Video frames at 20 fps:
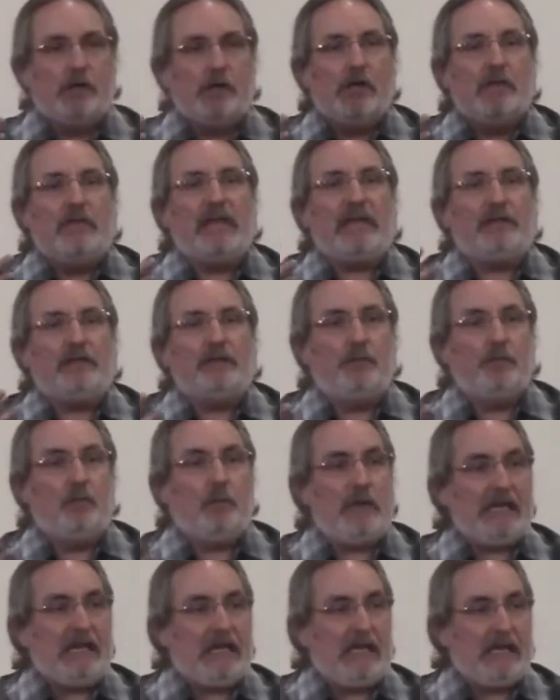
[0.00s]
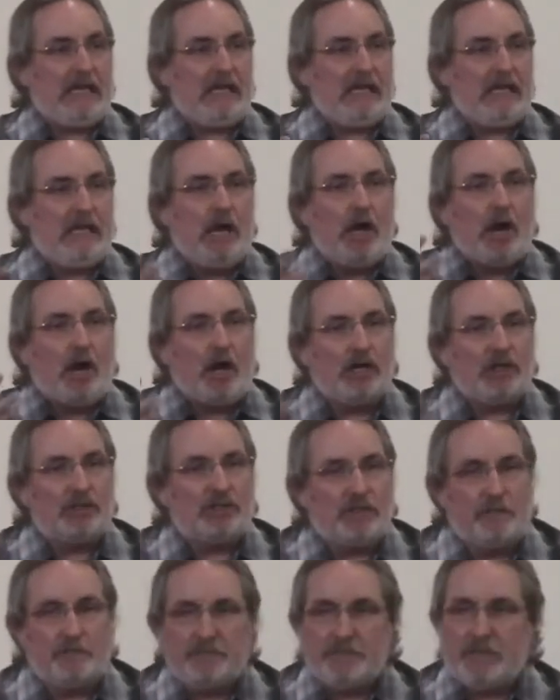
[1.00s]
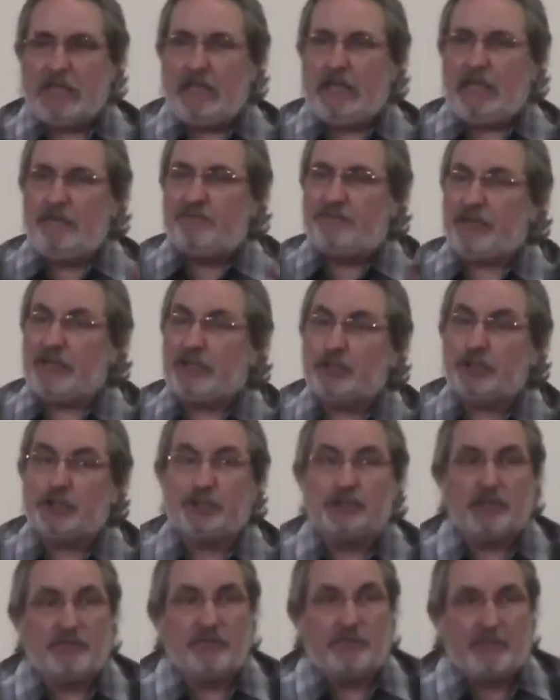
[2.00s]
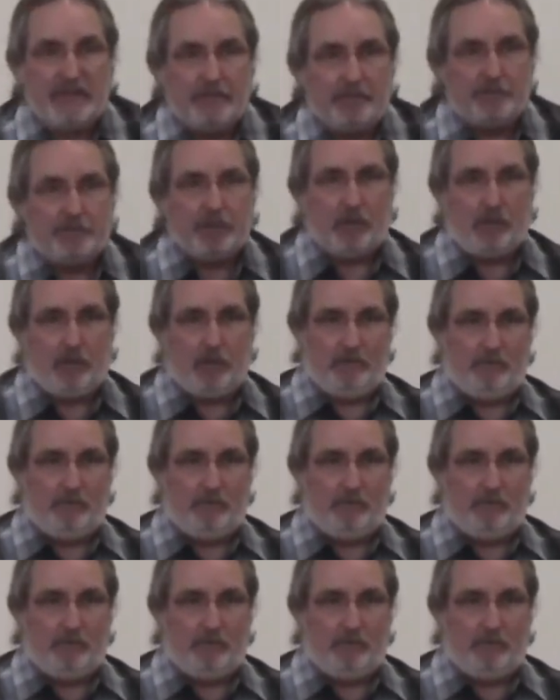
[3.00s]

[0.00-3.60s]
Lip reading: that we are to be fishers of people.